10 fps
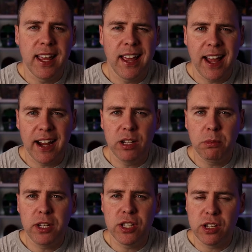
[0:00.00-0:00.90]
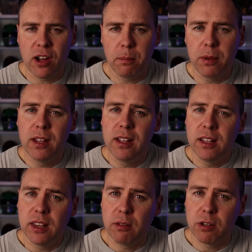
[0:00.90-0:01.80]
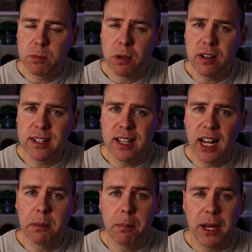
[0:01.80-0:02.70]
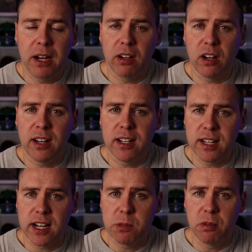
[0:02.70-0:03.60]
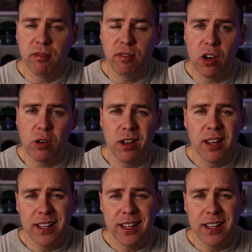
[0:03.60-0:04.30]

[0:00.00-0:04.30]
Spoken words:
how do we stop the responder's name appearing on the attachment file?